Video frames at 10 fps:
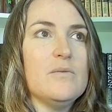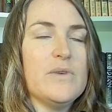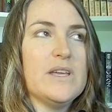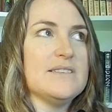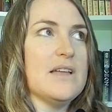
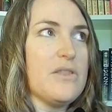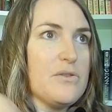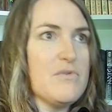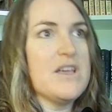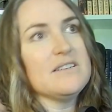we send
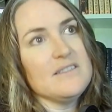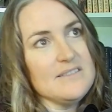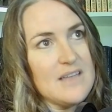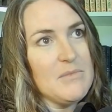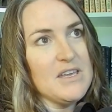3 into the
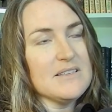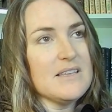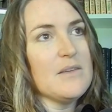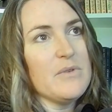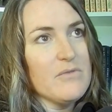semis,
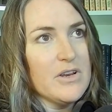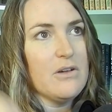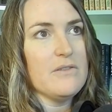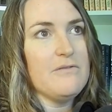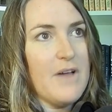and then we read
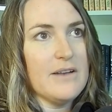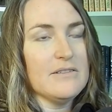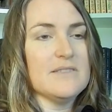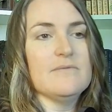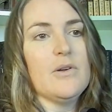all the
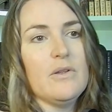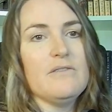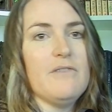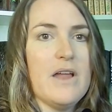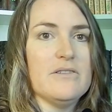finals and vote on
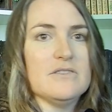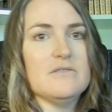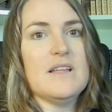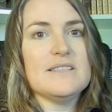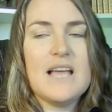the finals.
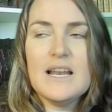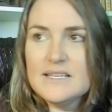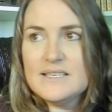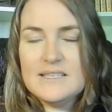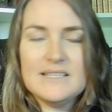So that's kind
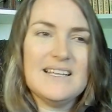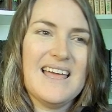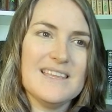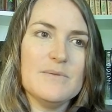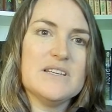of,
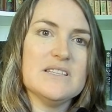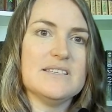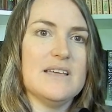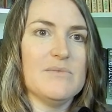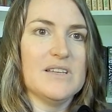I think we did
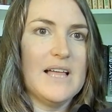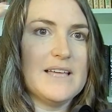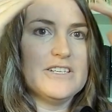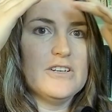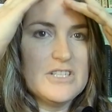the same thing
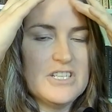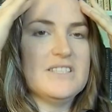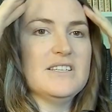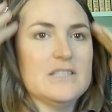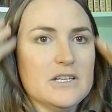last year. It's
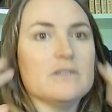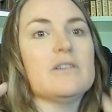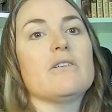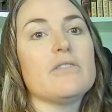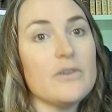just this year
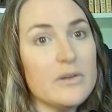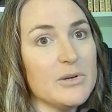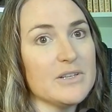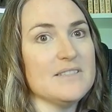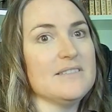there are 30
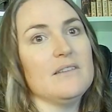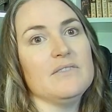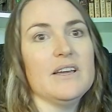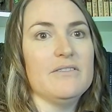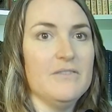books instead
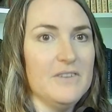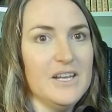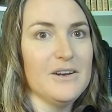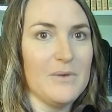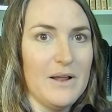of like
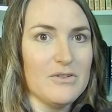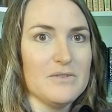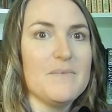15 or whatever.